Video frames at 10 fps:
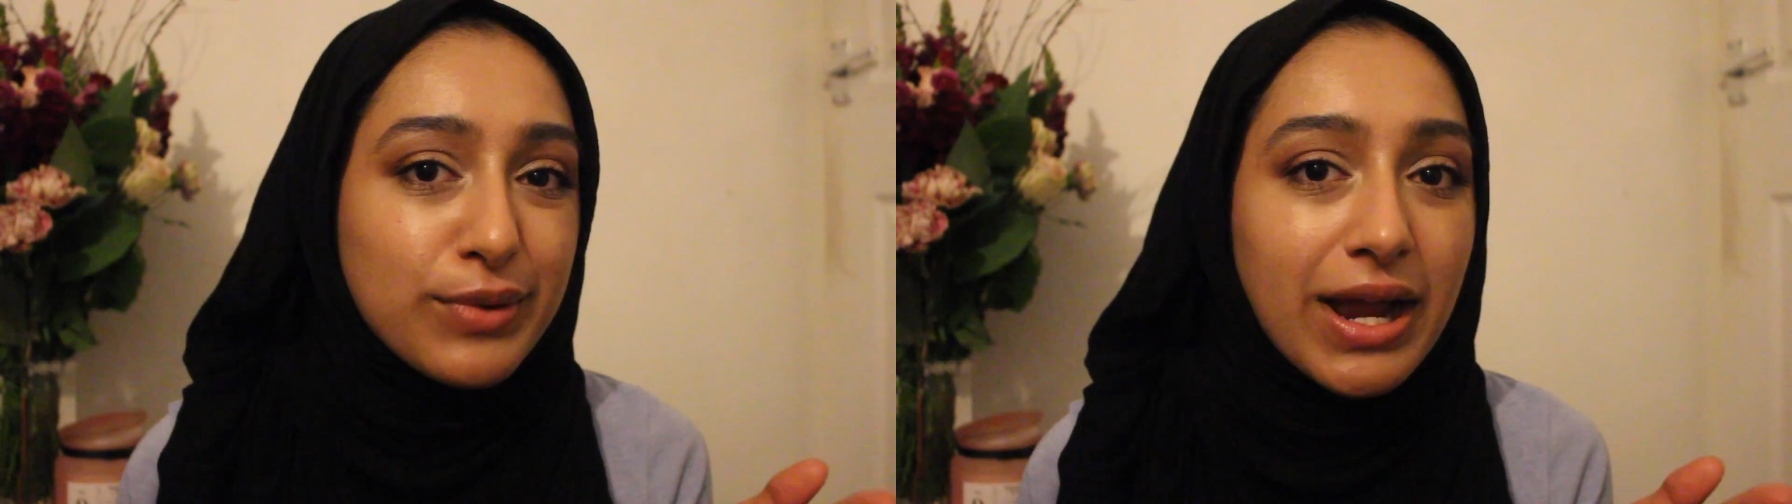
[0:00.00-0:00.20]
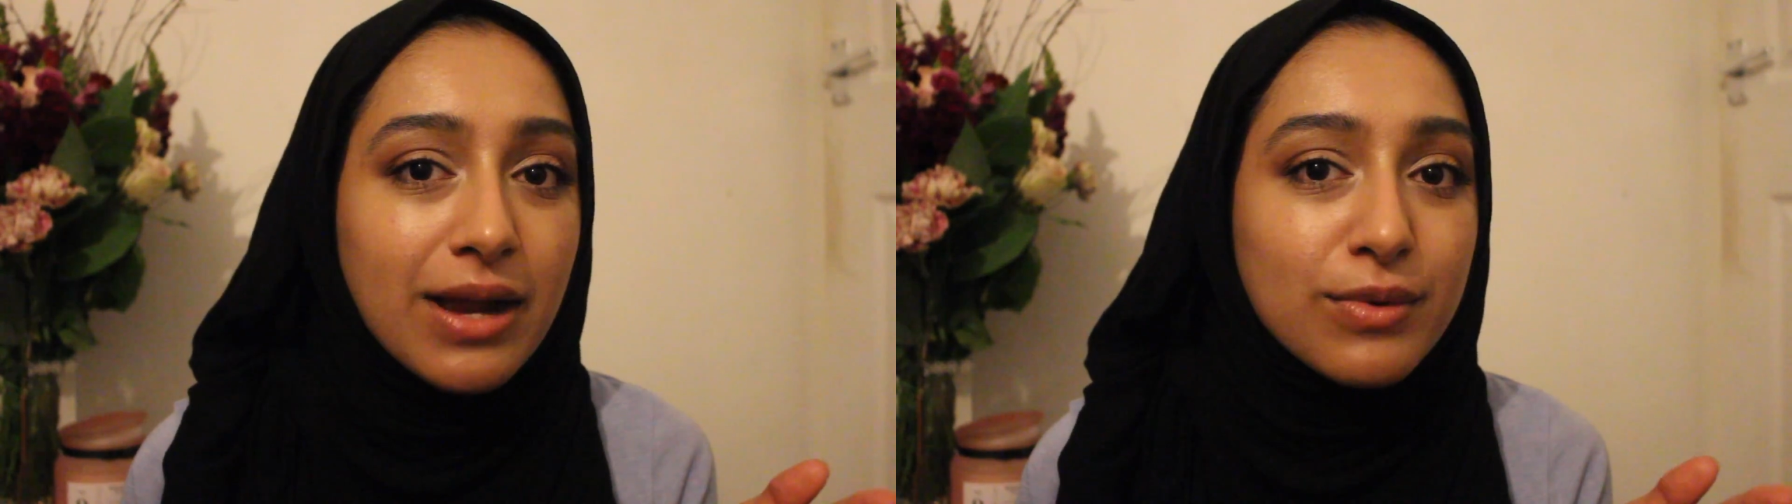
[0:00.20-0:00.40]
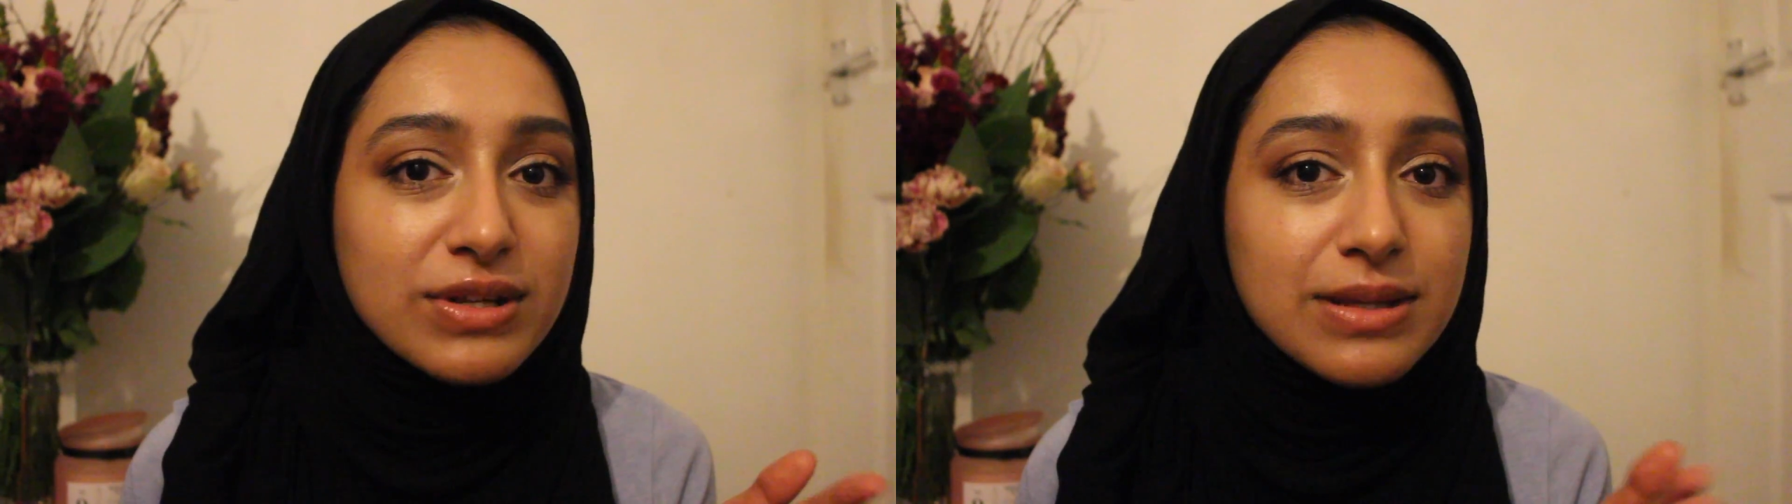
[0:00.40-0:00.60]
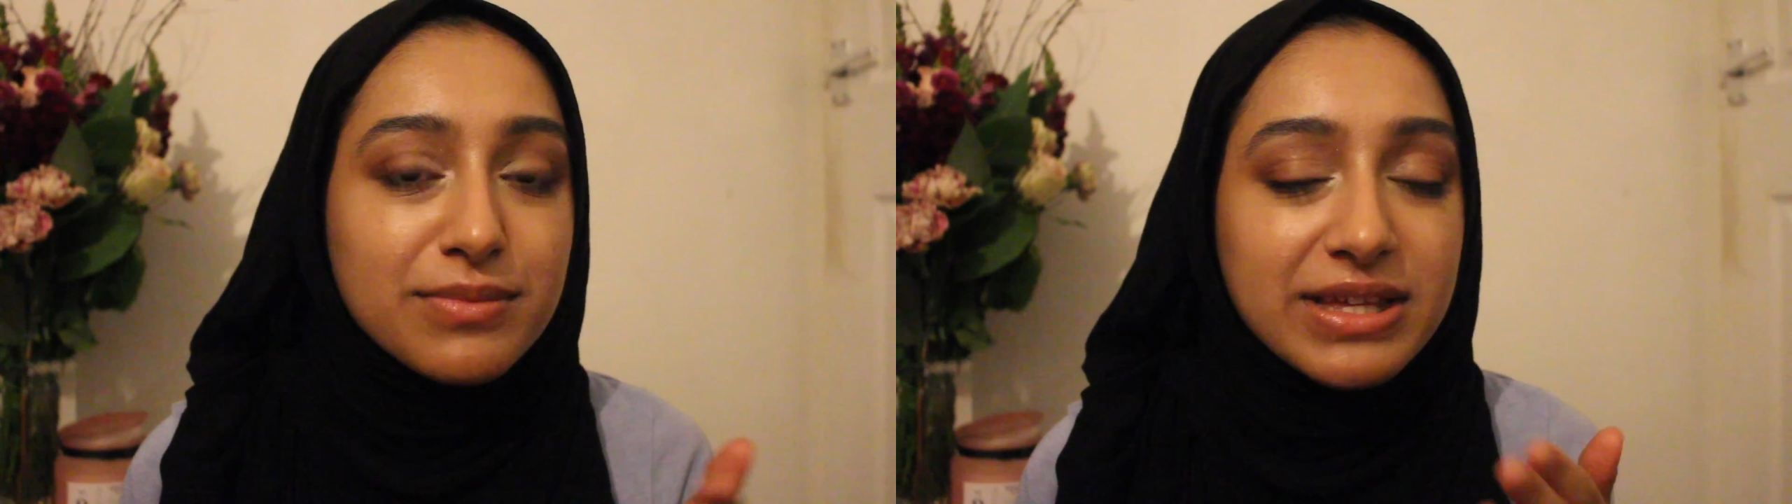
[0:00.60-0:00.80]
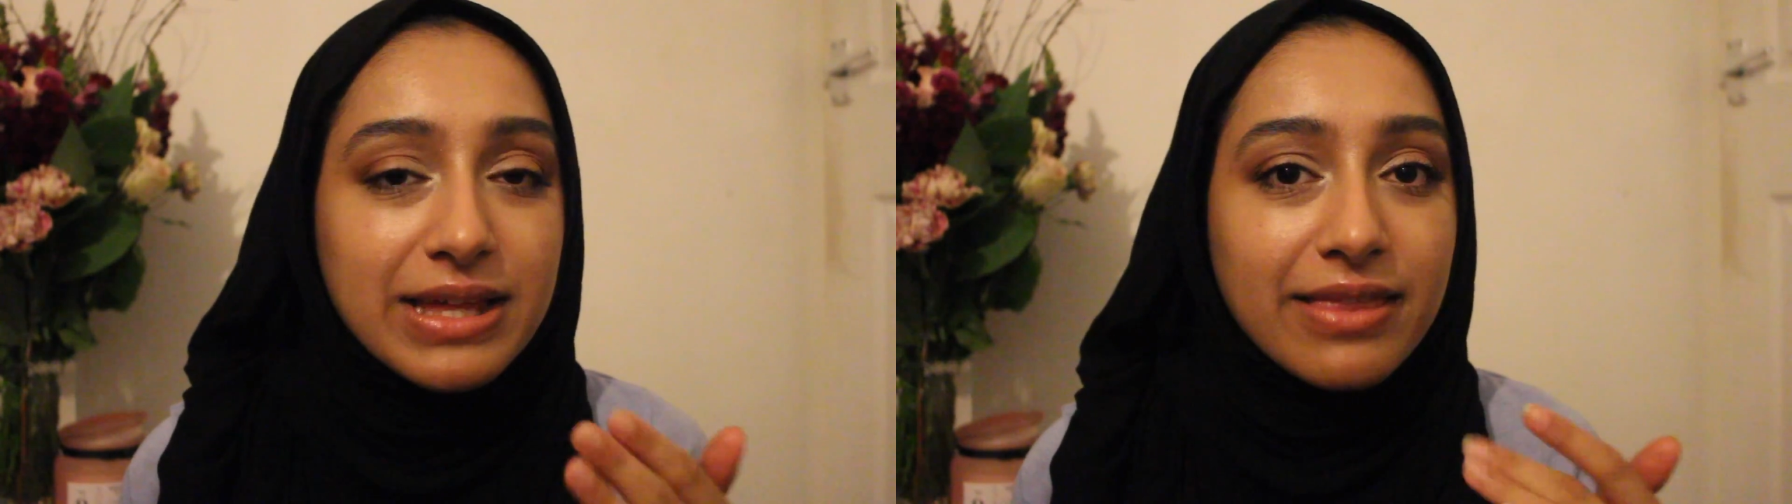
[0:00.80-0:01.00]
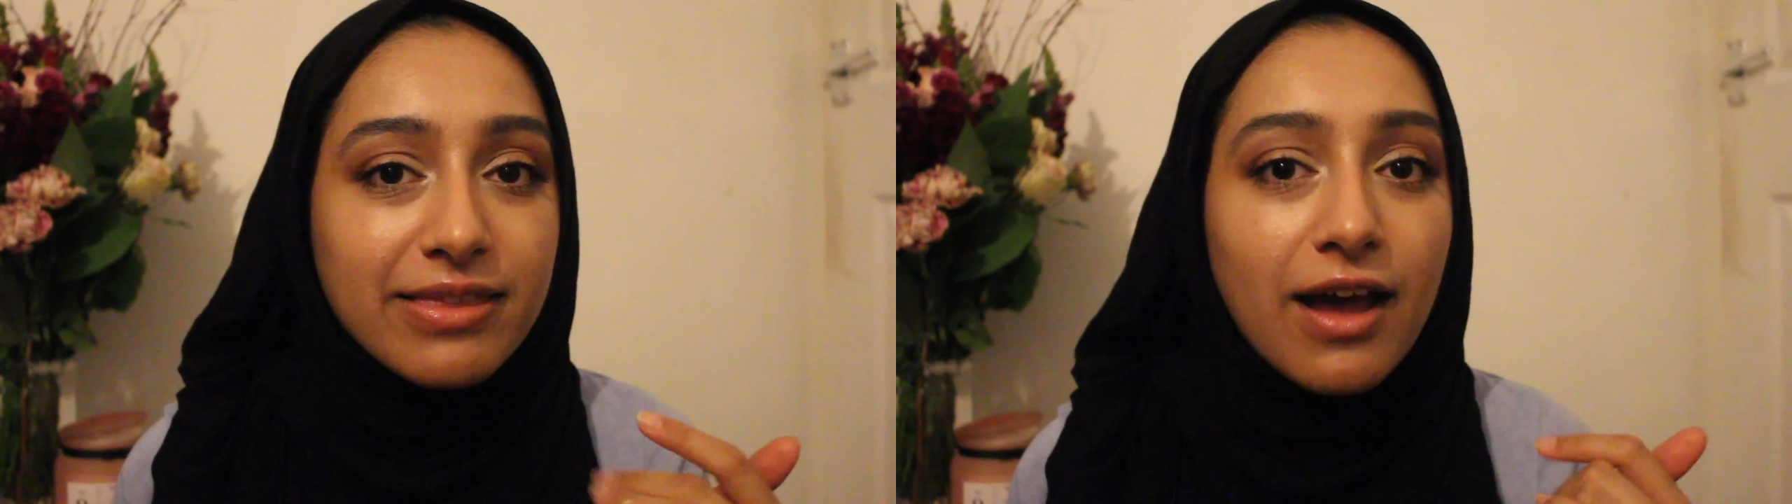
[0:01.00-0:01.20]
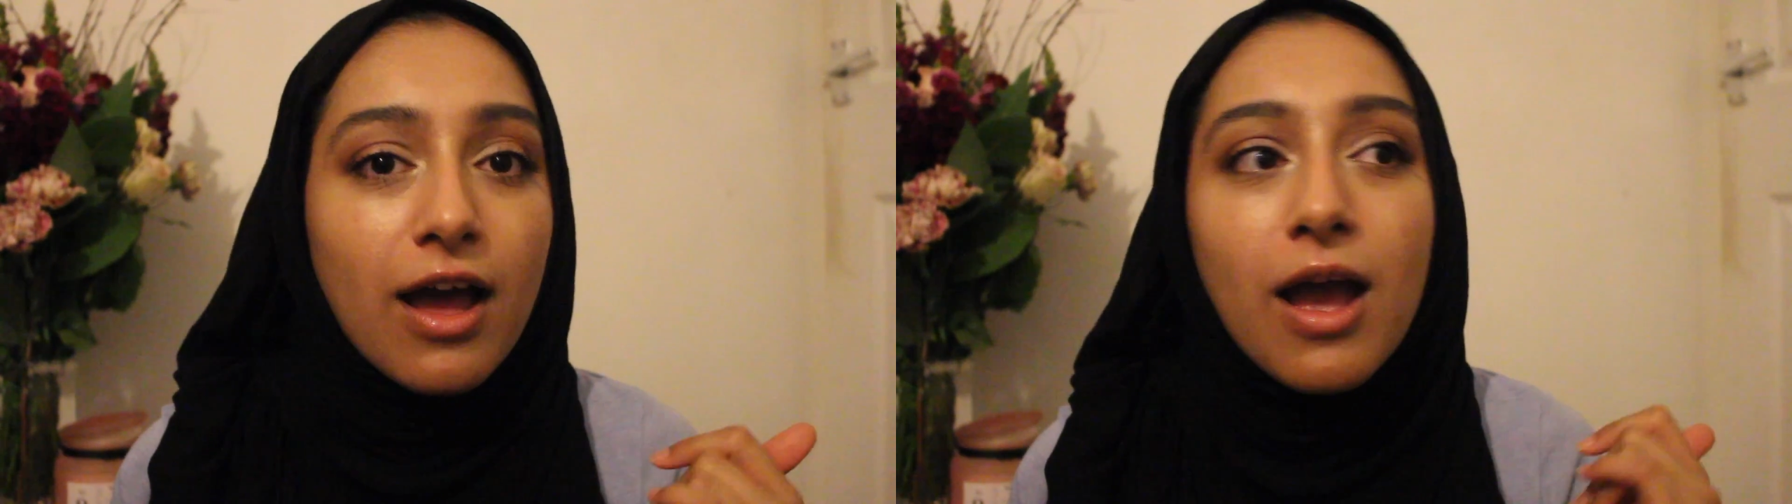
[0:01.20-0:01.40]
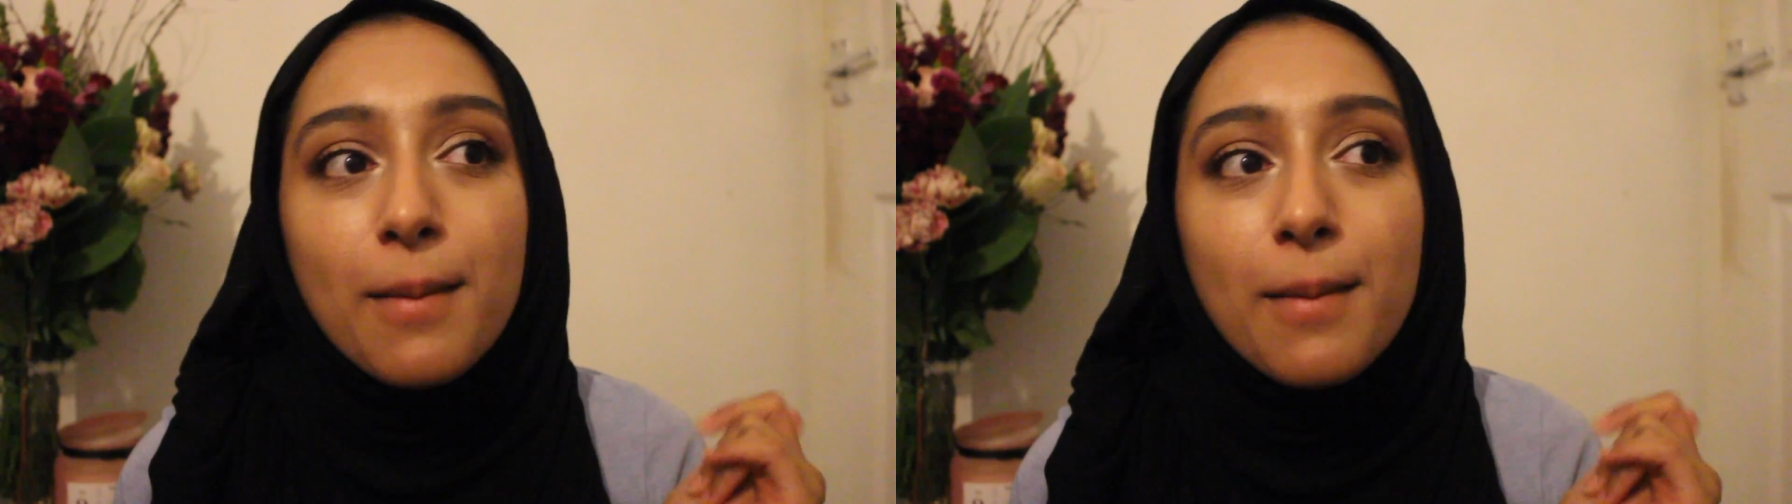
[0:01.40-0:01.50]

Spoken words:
primer or something like that.